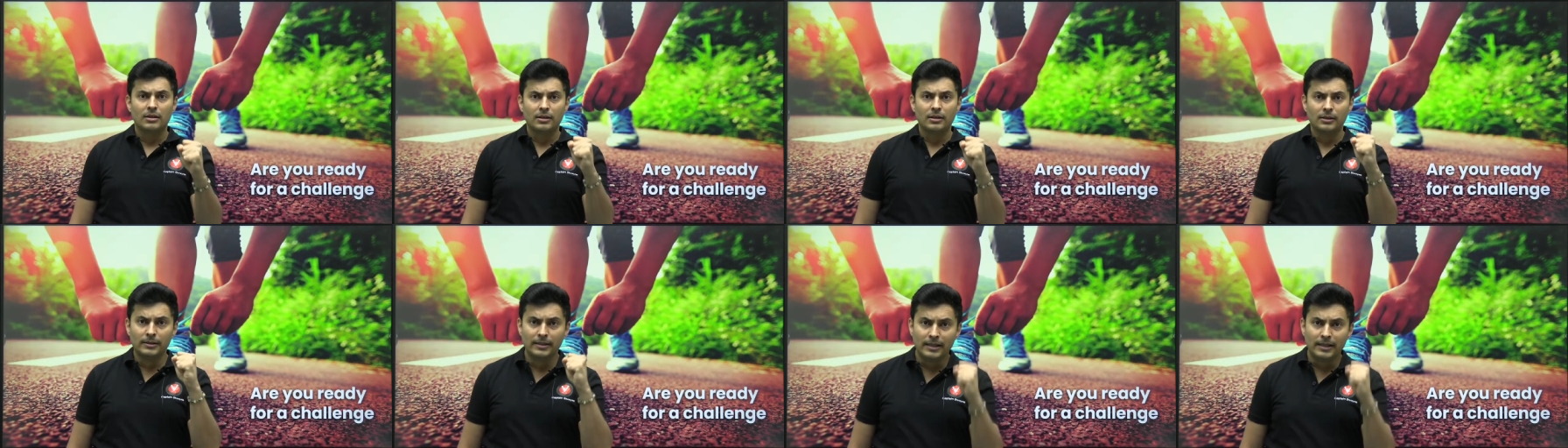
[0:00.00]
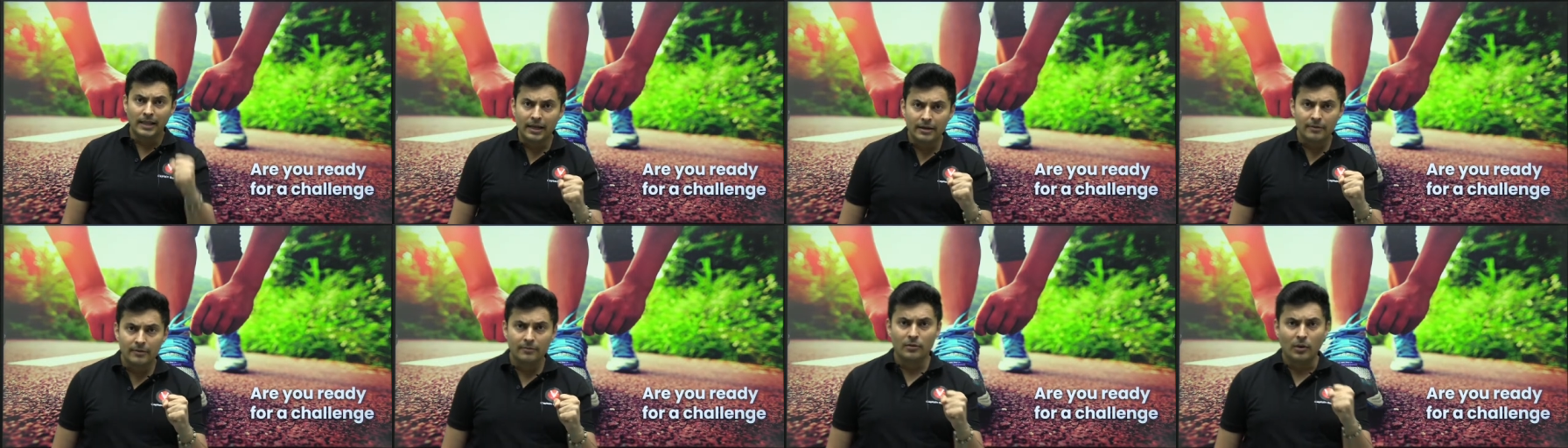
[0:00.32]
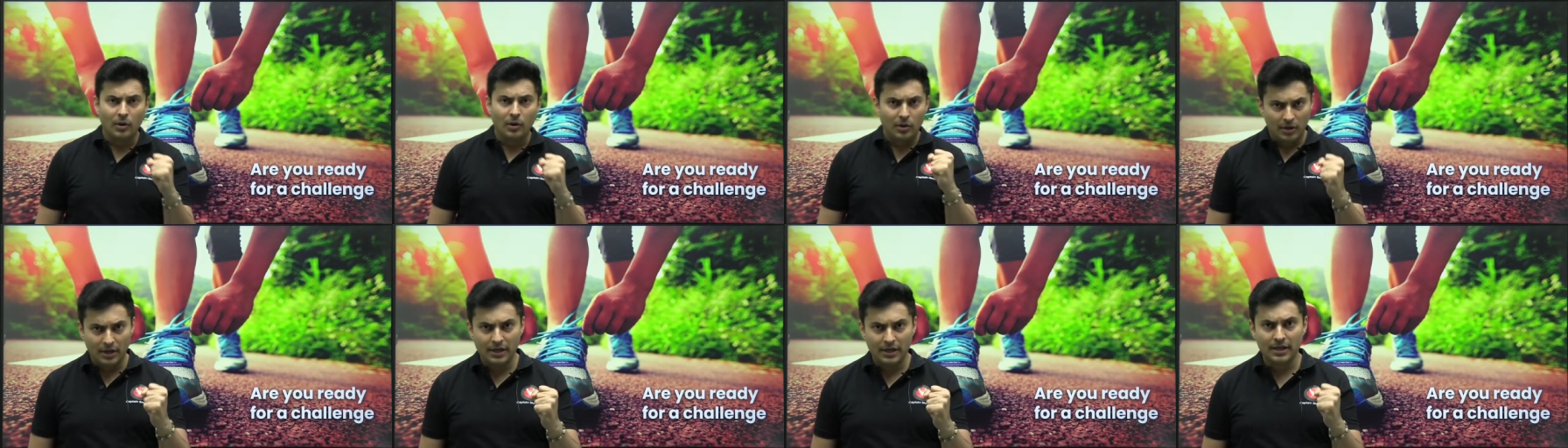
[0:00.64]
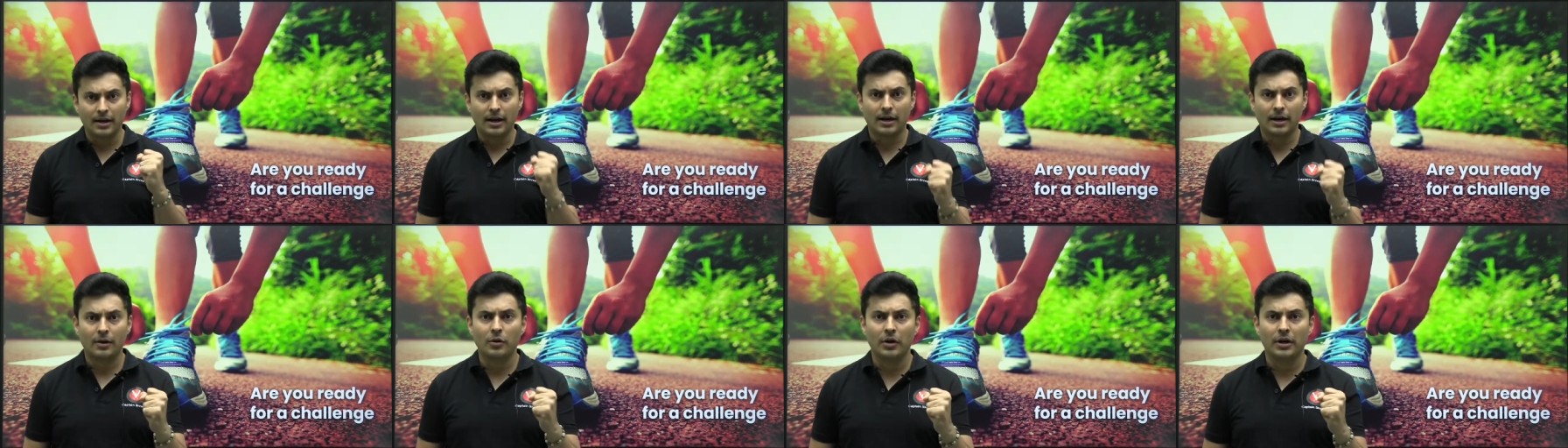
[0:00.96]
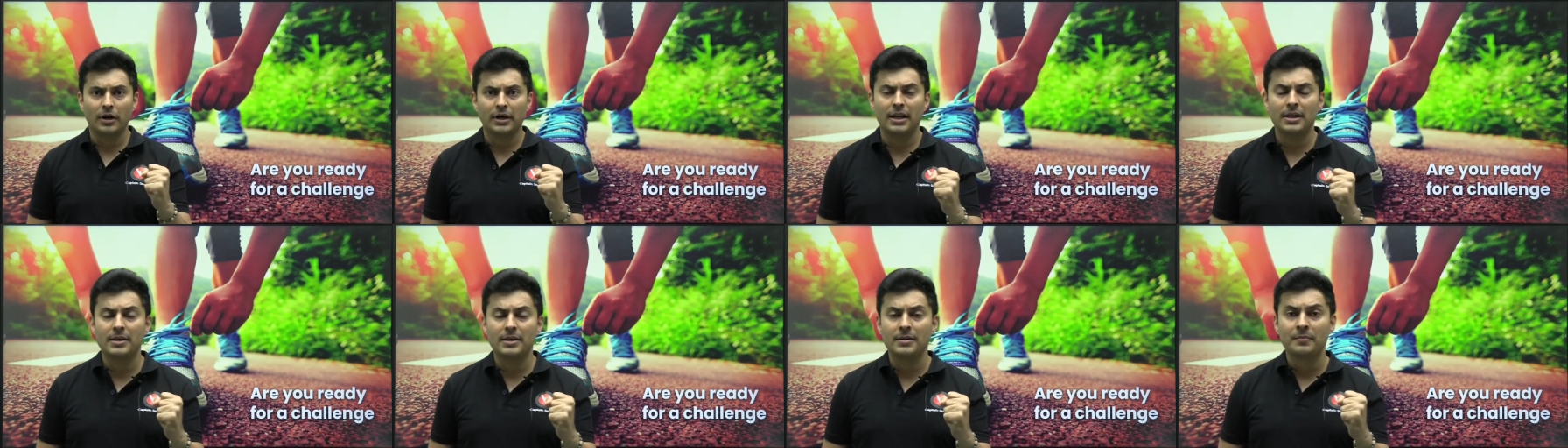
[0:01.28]
live or
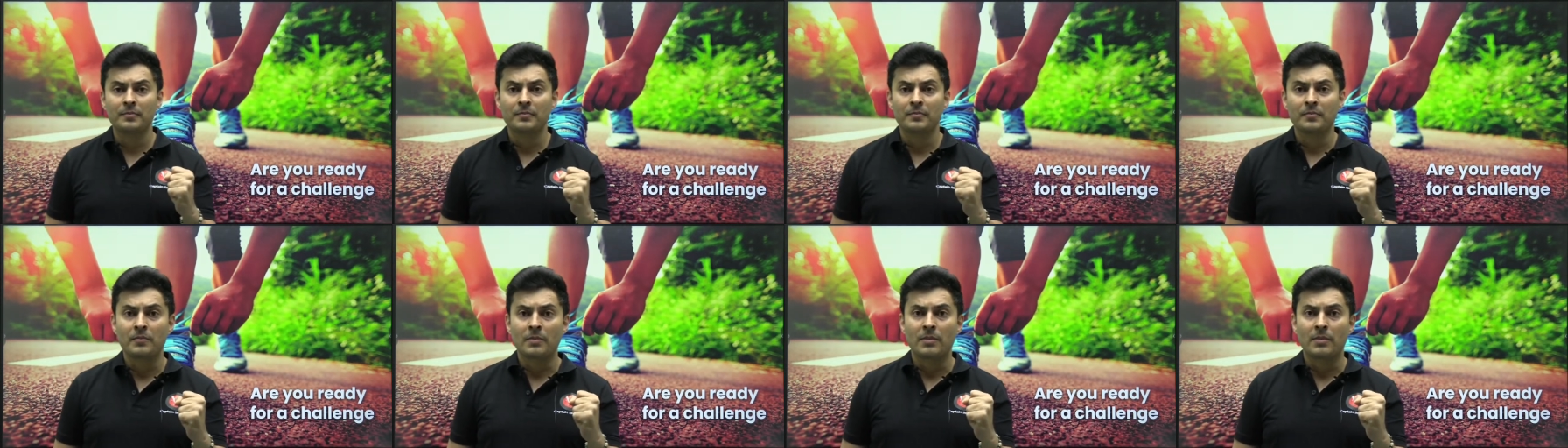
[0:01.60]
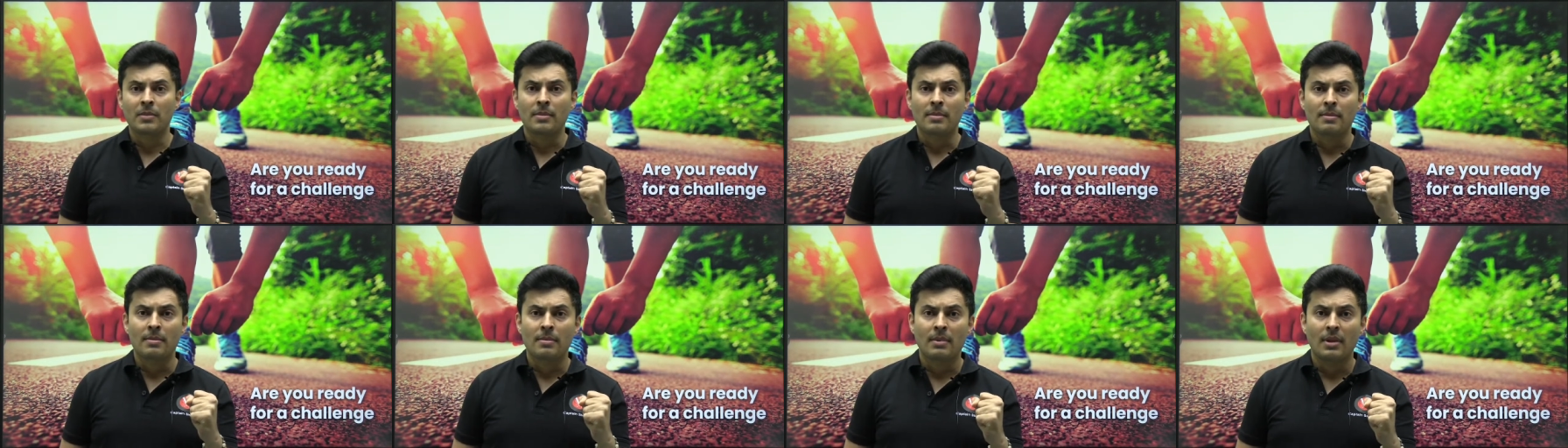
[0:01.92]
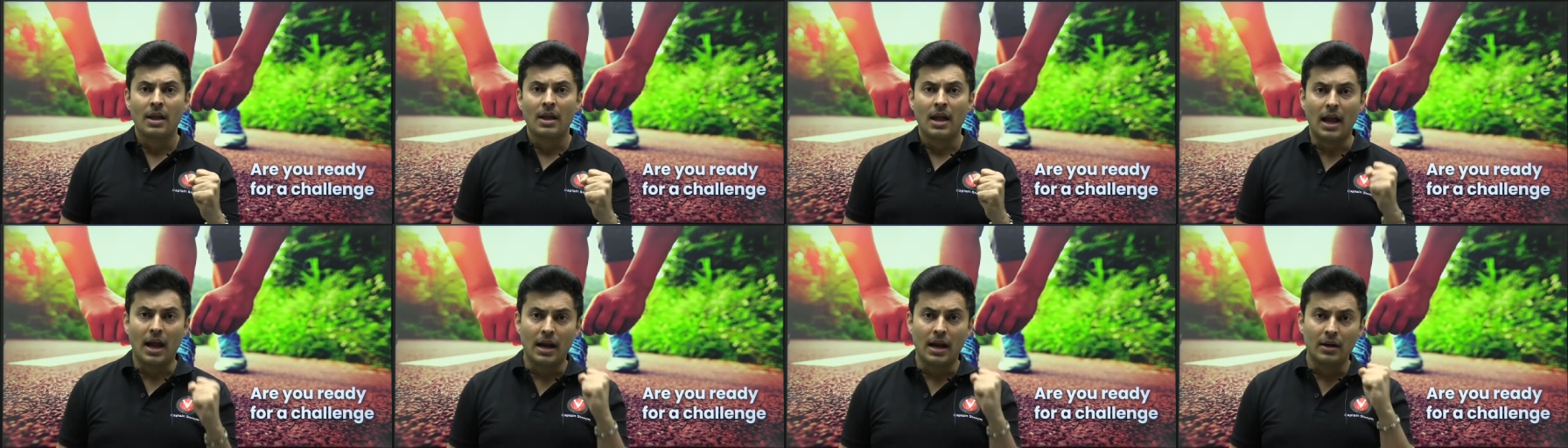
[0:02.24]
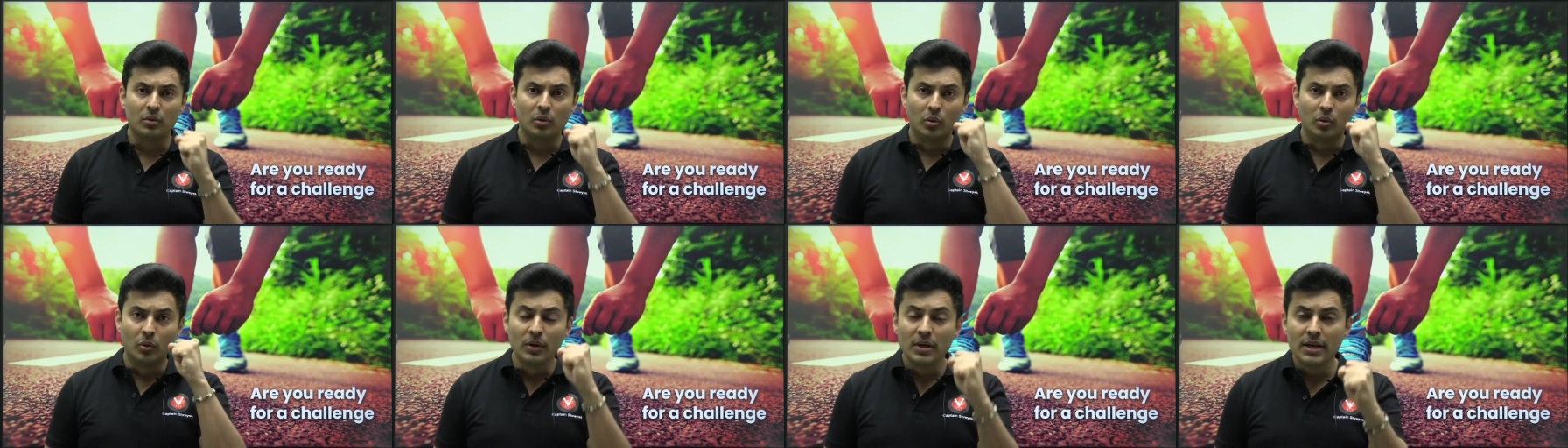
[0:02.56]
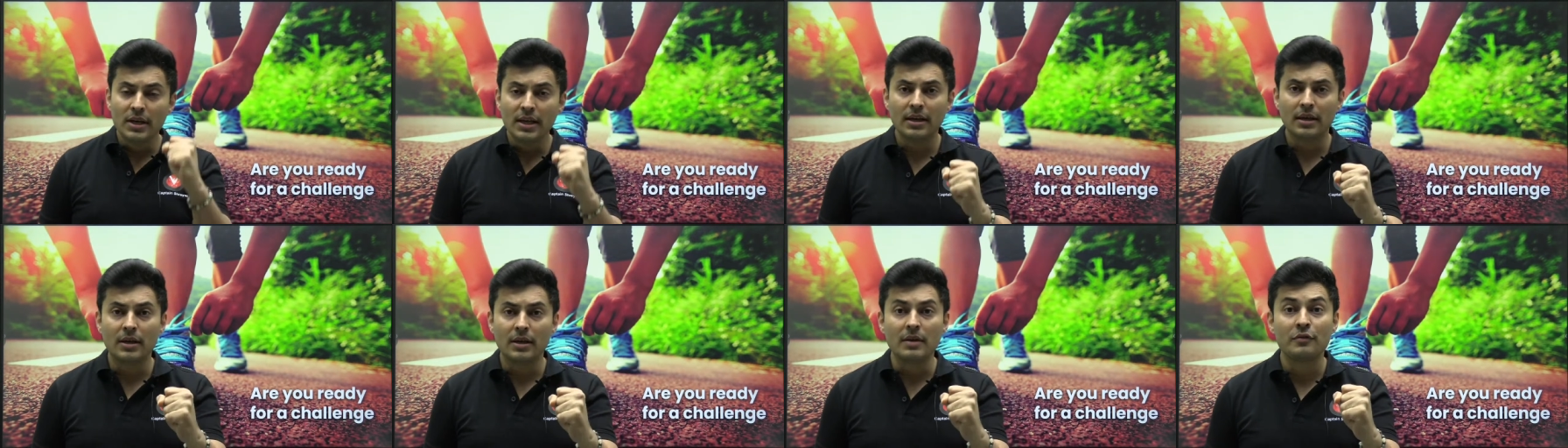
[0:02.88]
recorded and
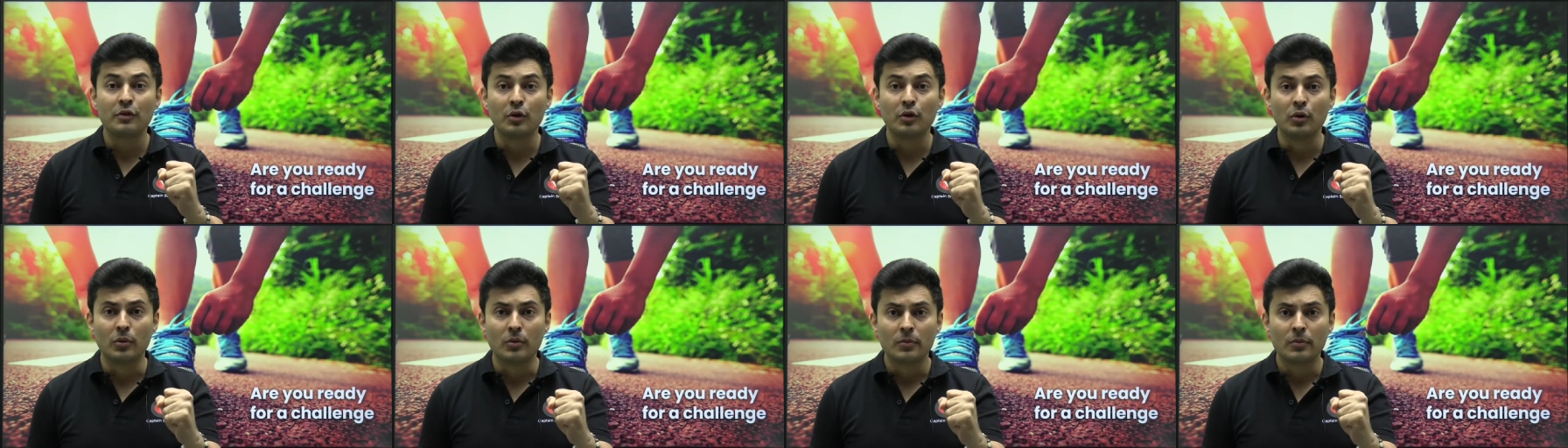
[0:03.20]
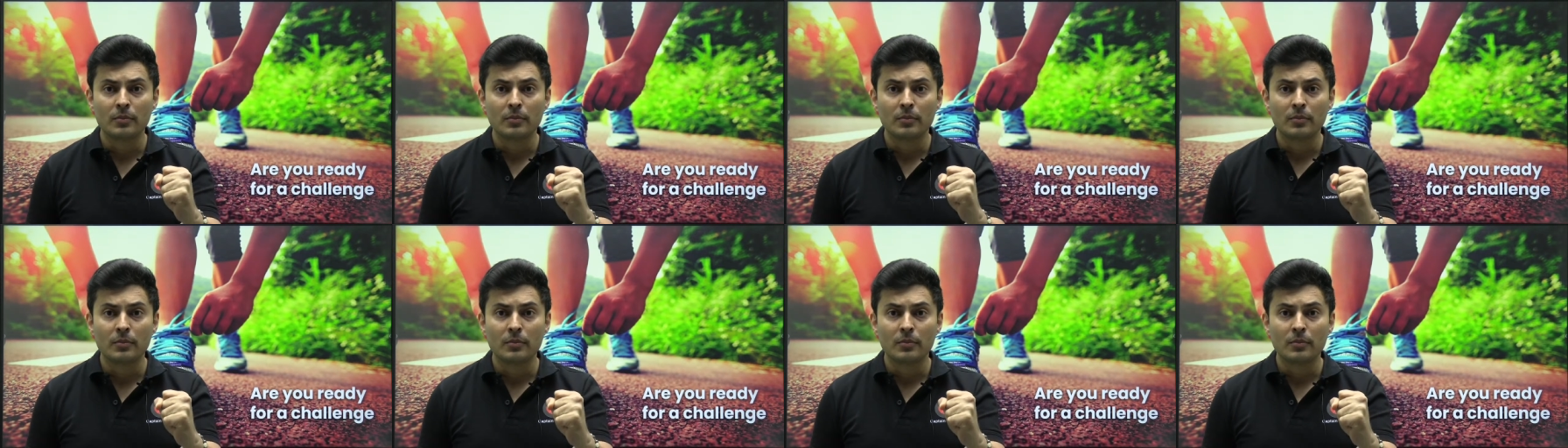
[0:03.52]
only if you